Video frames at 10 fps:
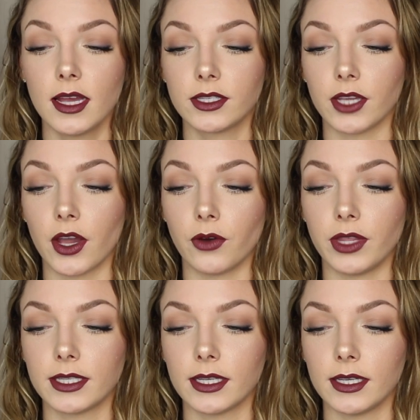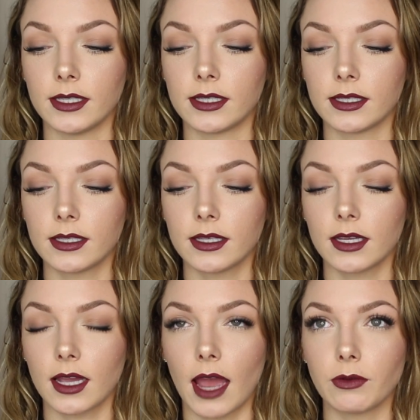So this is,
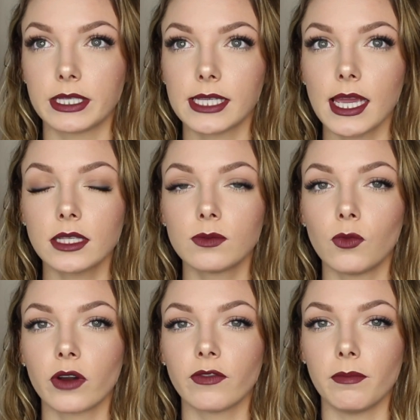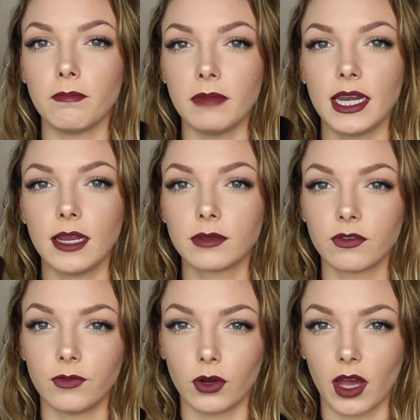I would say it's more of a medium to
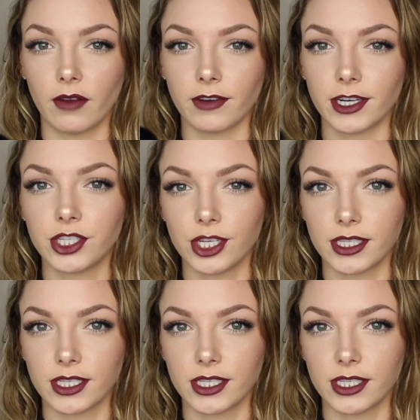full coverage.